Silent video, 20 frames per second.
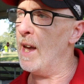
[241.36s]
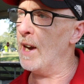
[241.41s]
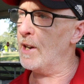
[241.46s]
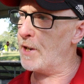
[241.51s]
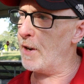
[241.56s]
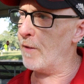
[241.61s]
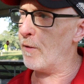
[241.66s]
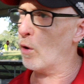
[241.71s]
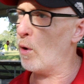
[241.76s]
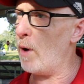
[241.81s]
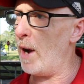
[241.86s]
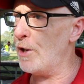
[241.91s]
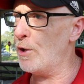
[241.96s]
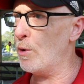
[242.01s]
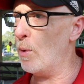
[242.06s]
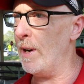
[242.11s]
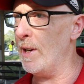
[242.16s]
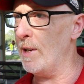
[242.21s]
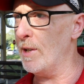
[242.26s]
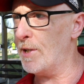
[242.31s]
except for
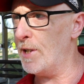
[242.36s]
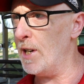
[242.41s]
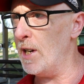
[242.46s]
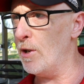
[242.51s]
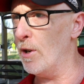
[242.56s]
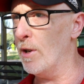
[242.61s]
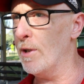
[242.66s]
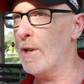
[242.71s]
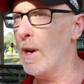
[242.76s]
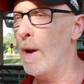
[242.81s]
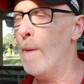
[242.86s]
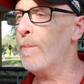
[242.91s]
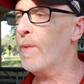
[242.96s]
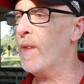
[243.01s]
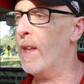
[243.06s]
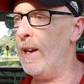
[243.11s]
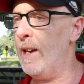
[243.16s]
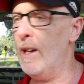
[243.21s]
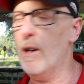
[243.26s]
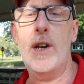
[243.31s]
graduating
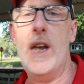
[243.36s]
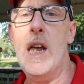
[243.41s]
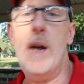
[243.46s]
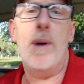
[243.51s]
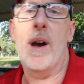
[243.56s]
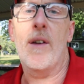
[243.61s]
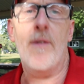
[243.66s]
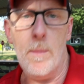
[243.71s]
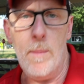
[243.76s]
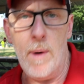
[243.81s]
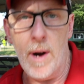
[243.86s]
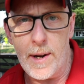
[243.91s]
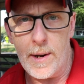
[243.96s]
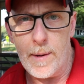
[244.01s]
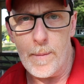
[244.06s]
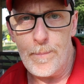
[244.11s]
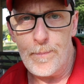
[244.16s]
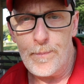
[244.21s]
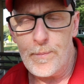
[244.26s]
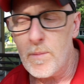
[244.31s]
seniors, he'll keep everybody.
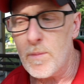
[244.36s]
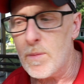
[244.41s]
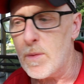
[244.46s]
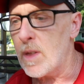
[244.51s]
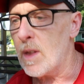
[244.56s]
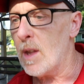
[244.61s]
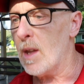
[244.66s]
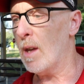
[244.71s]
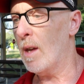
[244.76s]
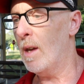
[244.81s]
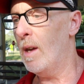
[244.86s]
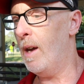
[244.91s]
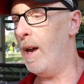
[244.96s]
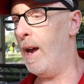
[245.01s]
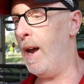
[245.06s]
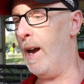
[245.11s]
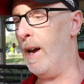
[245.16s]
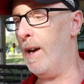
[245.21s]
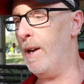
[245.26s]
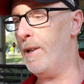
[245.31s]

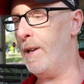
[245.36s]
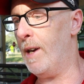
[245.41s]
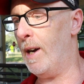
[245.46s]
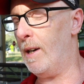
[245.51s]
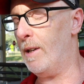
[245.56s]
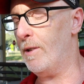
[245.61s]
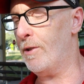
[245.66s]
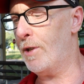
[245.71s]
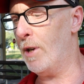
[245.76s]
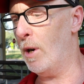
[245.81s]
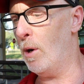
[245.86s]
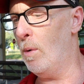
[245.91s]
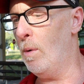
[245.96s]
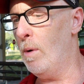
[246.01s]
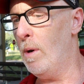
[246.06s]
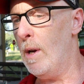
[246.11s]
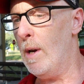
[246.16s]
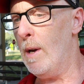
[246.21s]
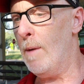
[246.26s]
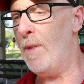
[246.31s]
And so
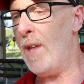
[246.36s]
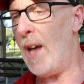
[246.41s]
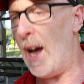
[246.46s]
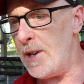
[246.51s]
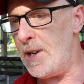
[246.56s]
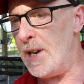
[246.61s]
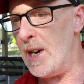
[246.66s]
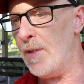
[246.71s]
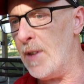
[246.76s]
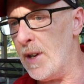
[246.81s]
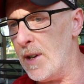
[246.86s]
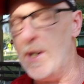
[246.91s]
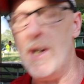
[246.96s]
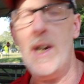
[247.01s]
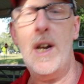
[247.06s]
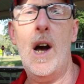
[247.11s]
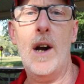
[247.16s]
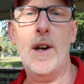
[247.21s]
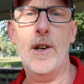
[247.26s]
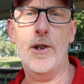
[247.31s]
the idea that
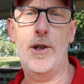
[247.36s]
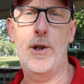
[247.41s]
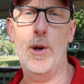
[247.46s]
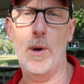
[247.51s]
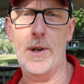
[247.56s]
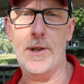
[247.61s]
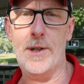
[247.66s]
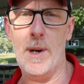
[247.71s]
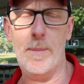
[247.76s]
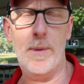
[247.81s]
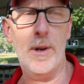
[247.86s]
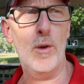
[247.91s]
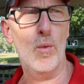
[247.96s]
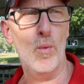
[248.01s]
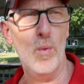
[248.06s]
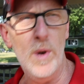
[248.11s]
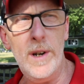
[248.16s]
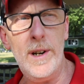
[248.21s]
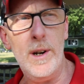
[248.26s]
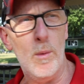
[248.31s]
Deion is doing
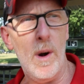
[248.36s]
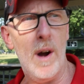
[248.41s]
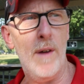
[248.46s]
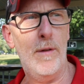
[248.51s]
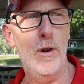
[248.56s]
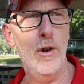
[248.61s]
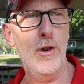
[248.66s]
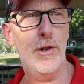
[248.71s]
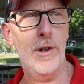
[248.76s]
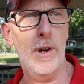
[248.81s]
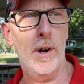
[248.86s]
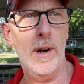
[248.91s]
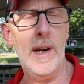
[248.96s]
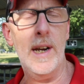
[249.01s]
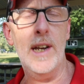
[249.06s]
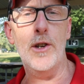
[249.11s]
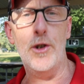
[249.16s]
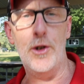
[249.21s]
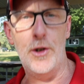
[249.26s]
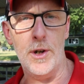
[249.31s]
something really revolutionary,
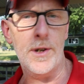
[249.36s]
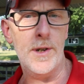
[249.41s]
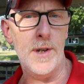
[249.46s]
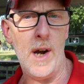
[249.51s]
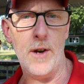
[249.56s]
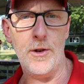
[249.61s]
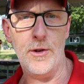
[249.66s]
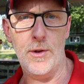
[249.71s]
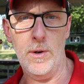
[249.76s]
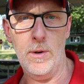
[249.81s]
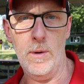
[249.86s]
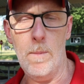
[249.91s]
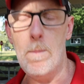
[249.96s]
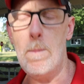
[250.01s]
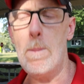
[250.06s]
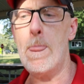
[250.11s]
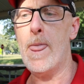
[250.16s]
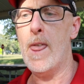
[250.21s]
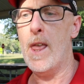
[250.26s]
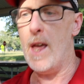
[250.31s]
it's just not true.
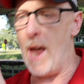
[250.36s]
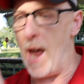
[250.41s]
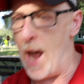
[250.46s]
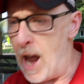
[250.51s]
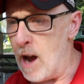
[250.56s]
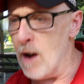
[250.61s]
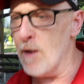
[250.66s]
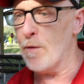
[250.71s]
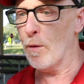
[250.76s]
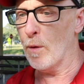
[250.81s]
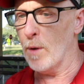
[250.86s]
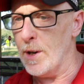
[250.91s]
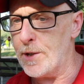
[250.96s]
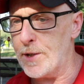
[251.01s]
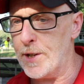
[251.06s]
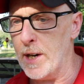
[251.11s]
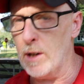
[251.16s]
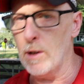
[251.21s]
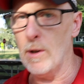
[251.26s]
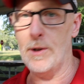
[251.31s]
Every
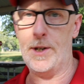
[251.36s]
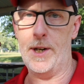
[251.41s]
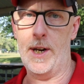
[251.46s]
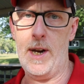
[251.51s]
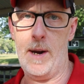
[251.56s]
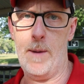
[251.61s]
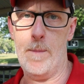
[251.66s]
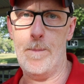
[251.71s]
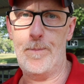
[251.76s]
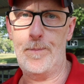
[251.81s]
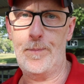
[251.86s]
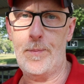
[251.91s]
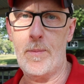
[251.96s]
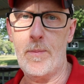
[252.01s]
single team